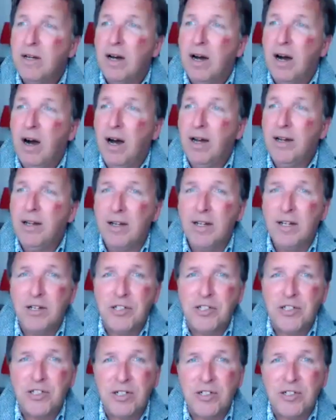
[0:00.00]
I don't know, he could
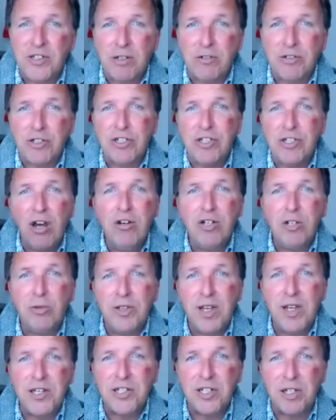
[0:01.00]
sell snow to
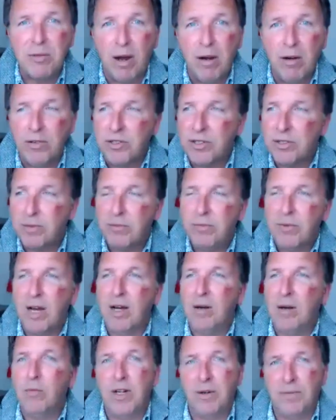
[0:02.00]
the Eskimos,
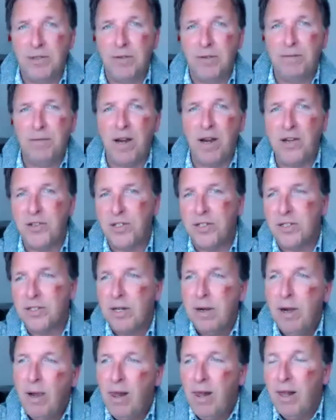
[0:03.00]
um, whatever the phrase is,
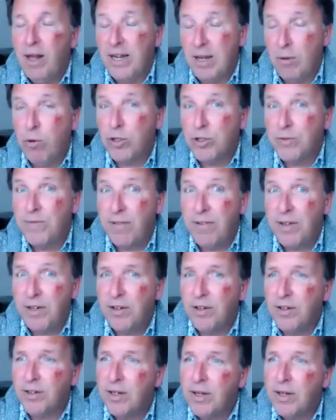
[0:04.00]
and he was very good.